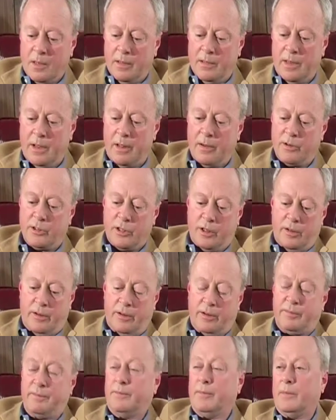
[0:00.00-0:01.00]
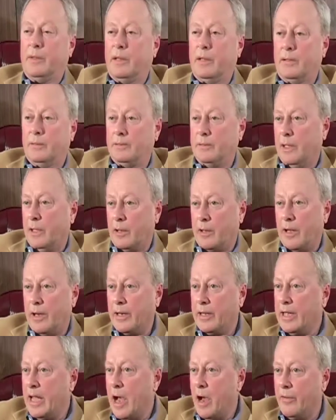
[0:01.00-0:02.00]
Now there's other kind
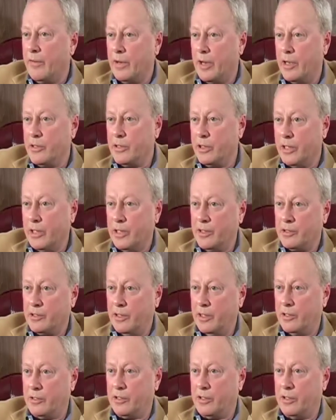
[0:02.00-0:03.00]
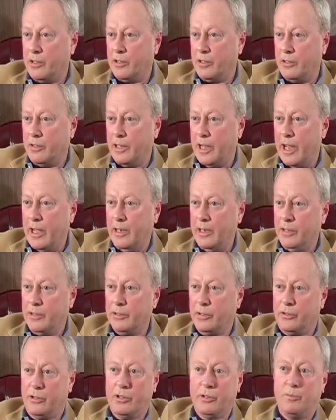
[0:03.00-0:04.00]
of galvanizing incidents in the 80s,
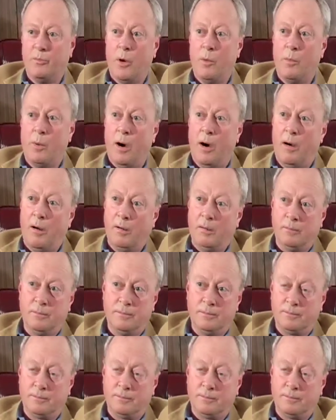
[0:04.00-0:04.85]
such as Bhopal,